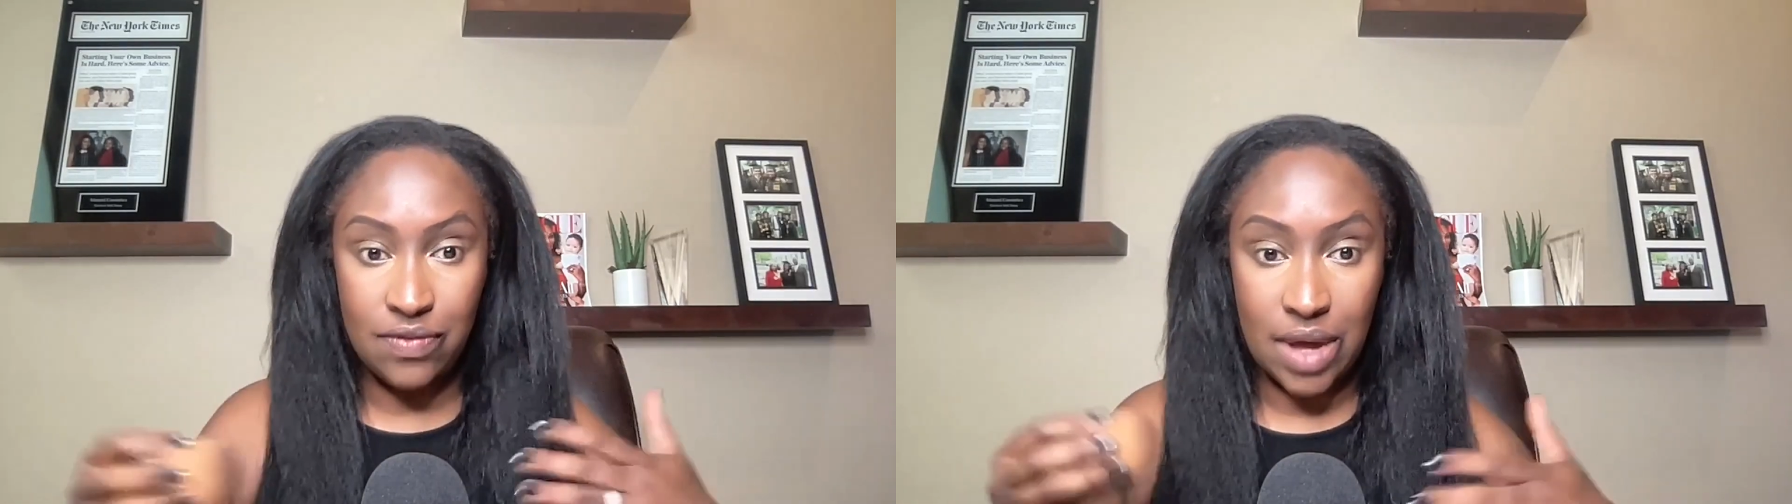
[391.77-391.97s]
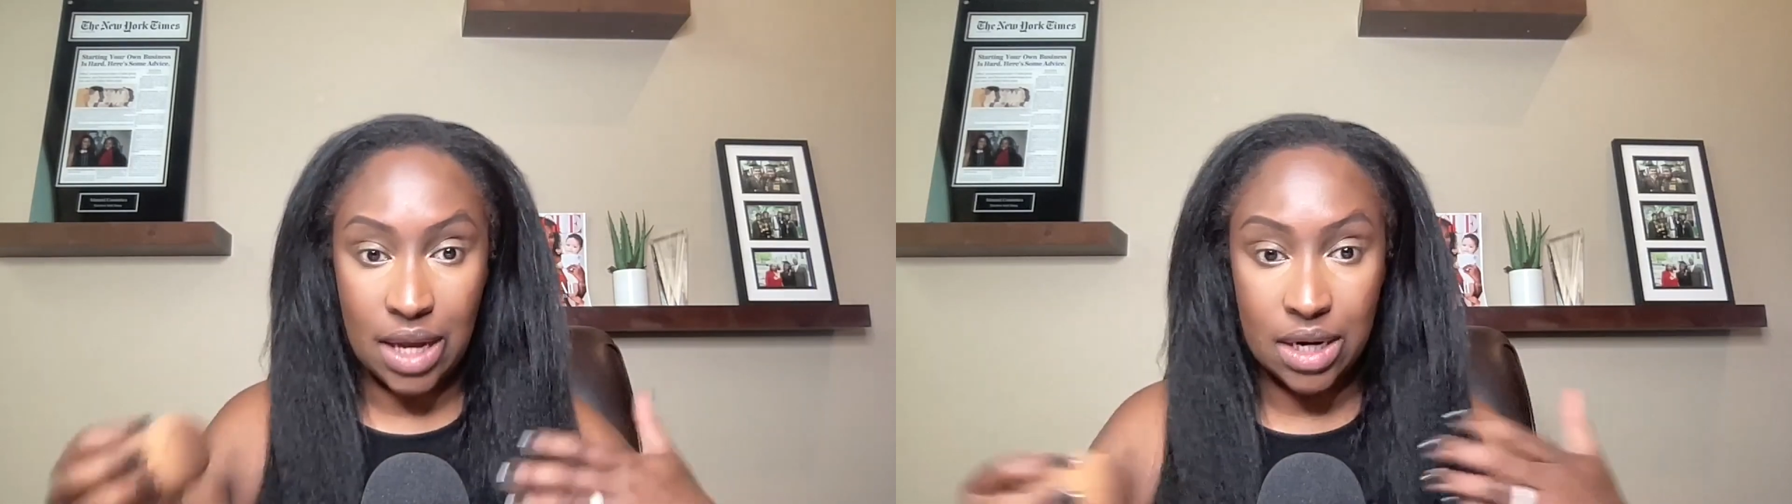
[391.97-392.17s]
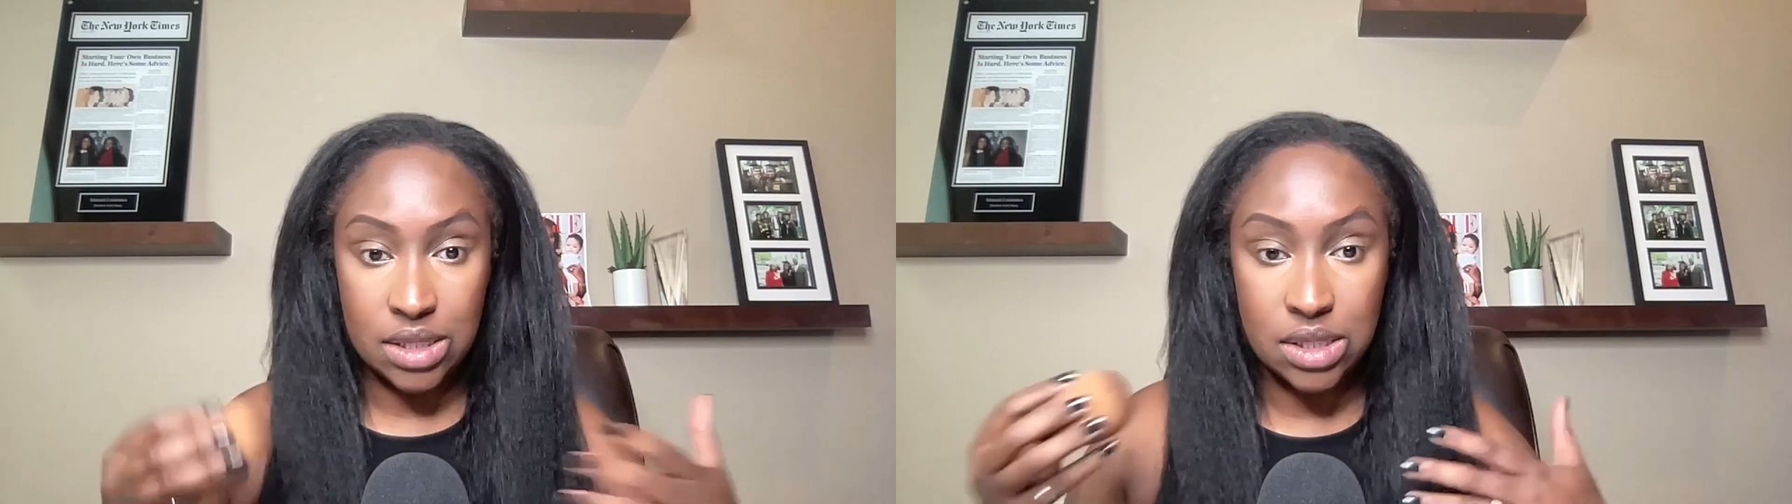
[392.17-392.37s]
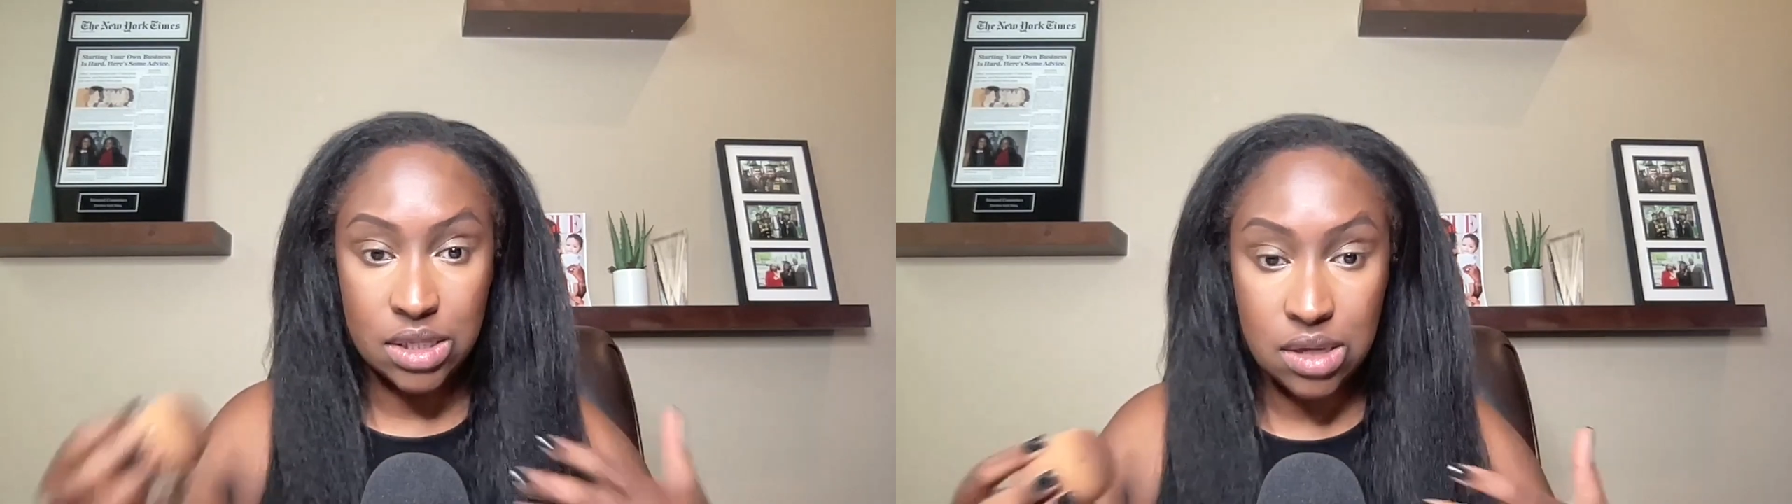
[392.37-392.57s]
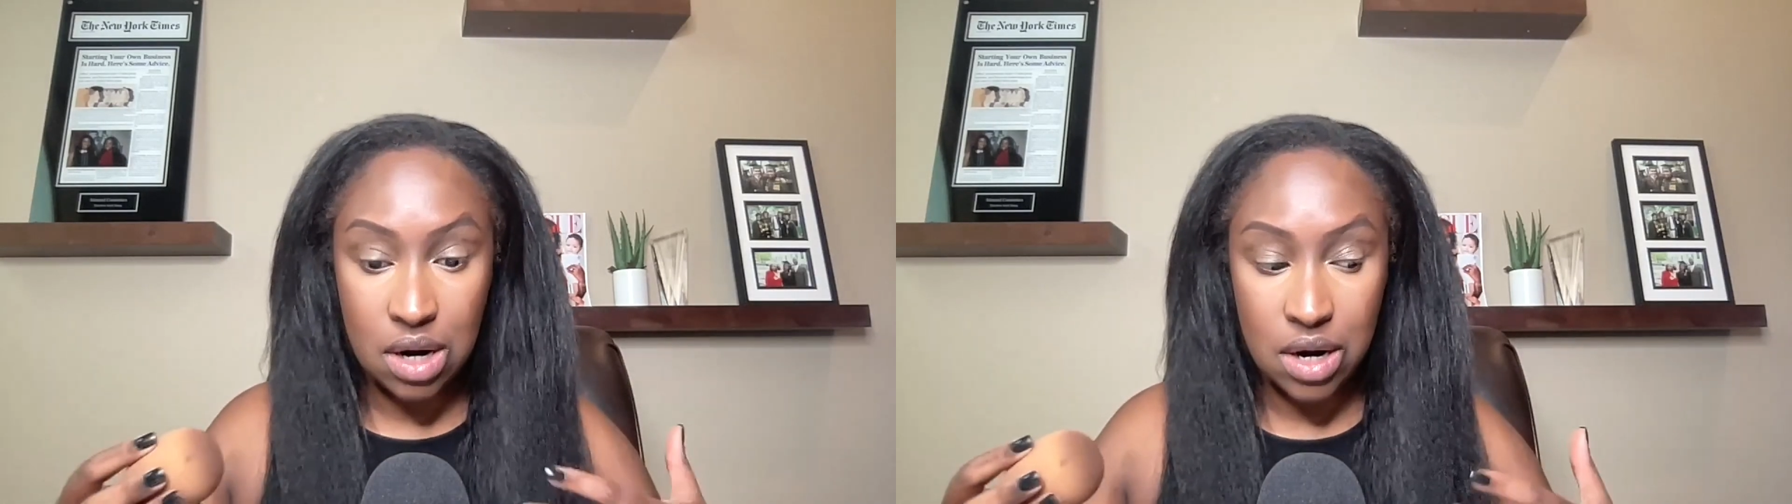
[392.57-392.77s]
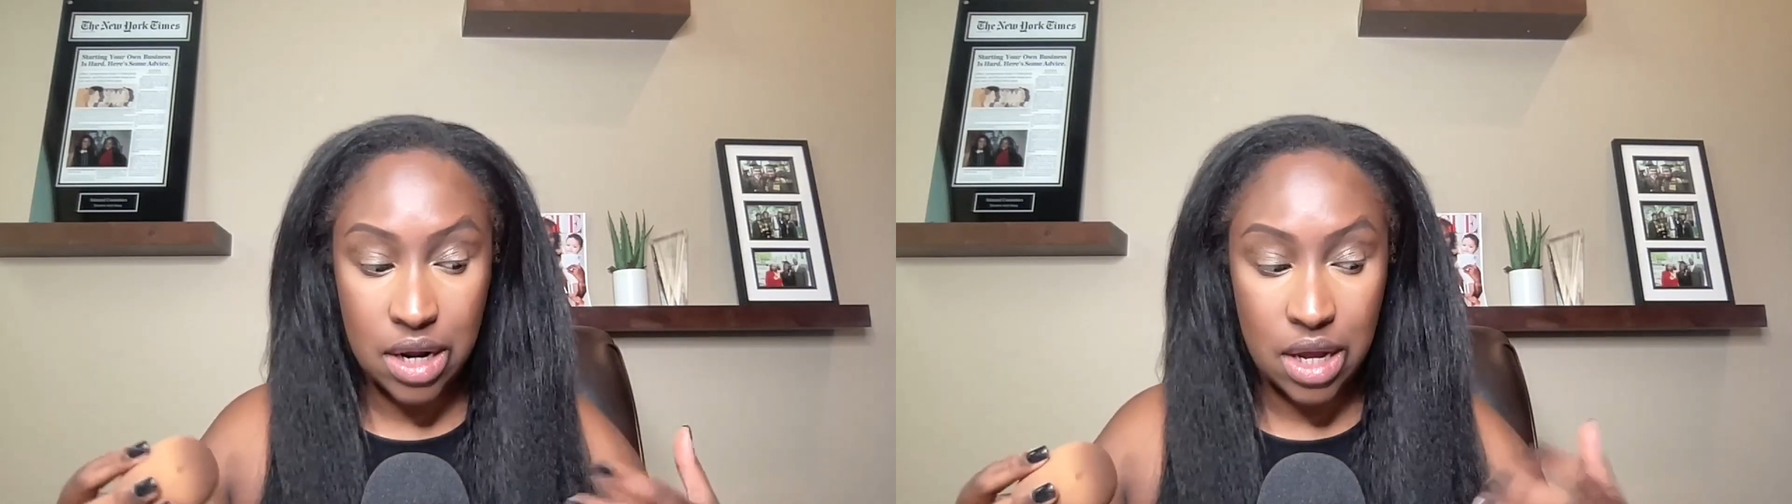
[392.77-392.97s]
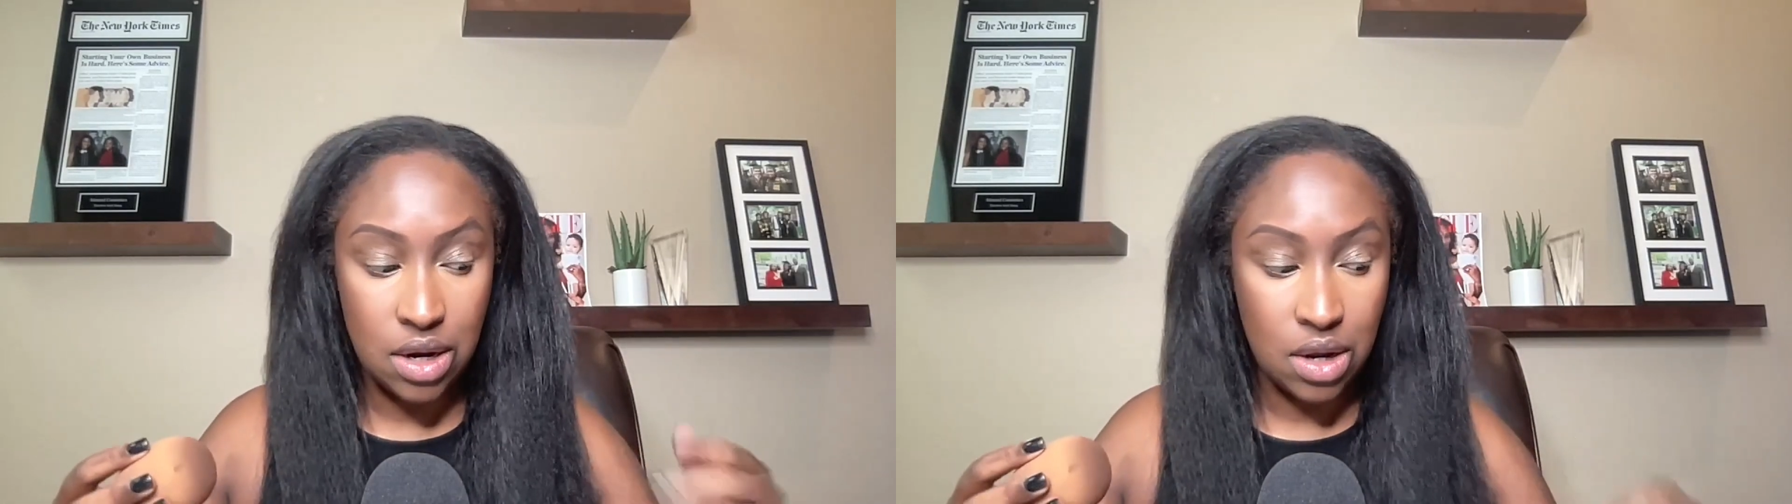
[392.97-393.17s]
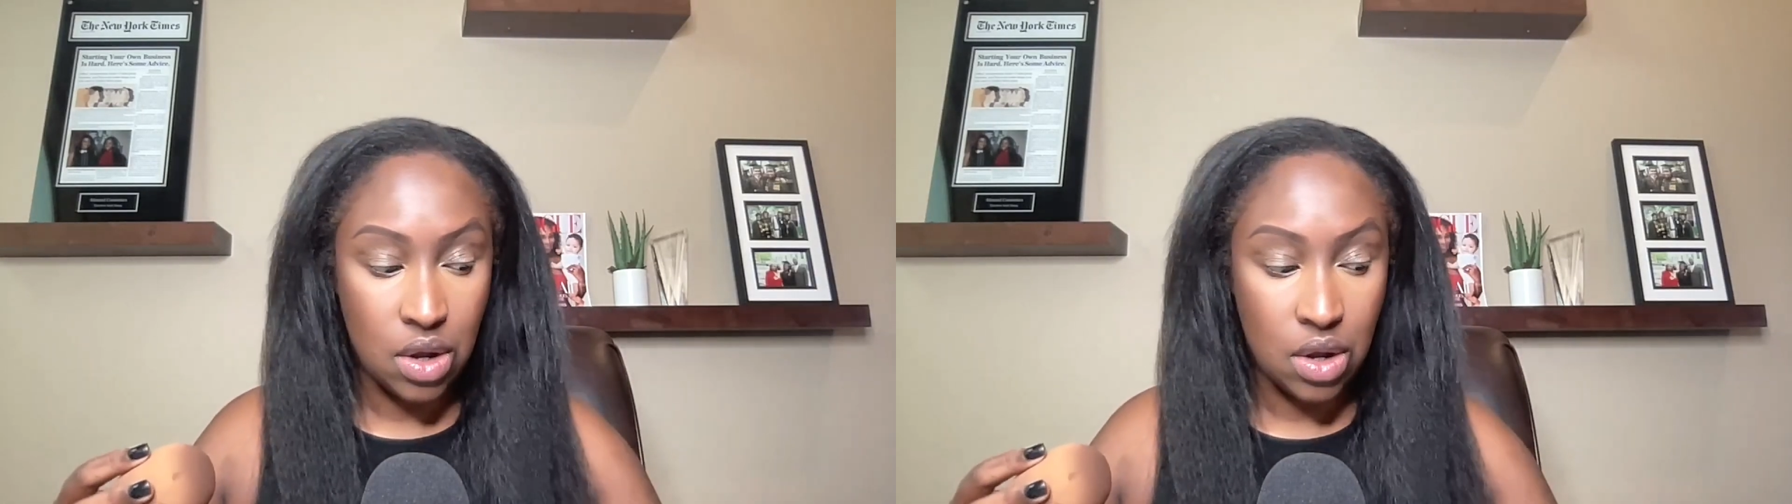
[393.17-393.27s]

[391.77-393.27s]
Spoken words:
gotten it started